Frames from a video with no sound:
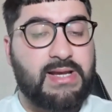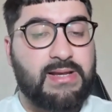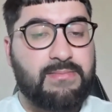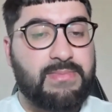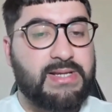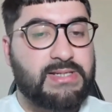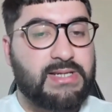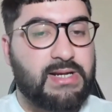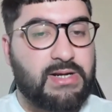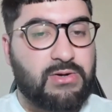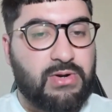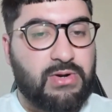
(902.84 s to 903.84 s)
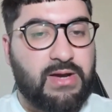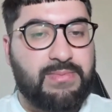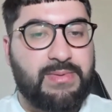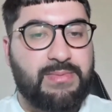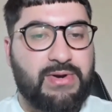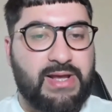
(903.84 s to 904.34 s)
being said, I know a lot of
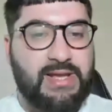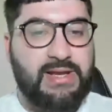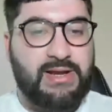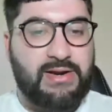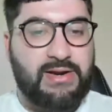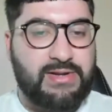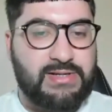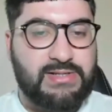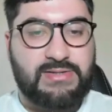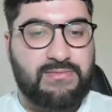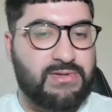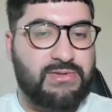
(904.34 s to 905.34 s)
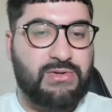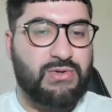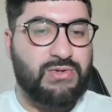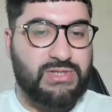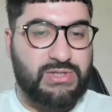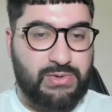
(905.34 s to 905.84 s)
people don't like Ian Garry because of the
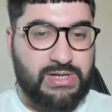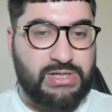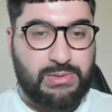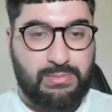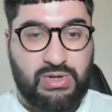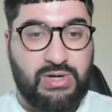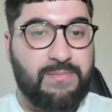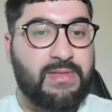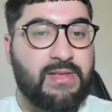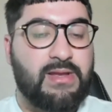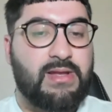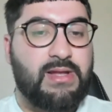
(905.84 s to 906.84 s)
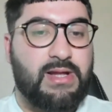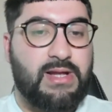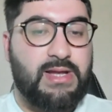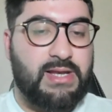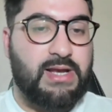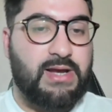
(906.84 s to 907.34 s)
whole situation, but
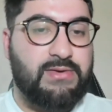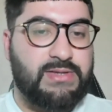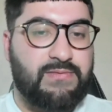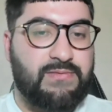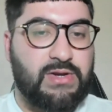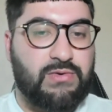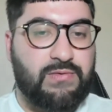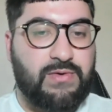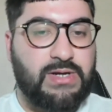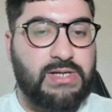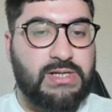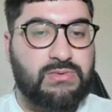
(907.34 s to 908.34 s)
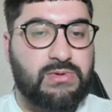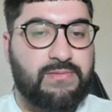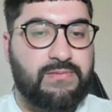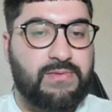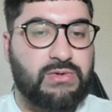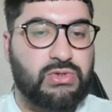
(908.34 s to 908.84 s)
Ian Garry is a very good fighter as well,
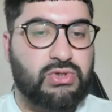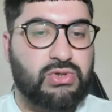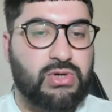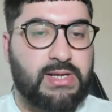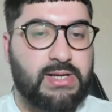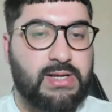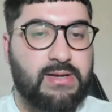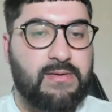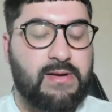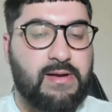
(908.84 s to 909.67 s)
very good striker.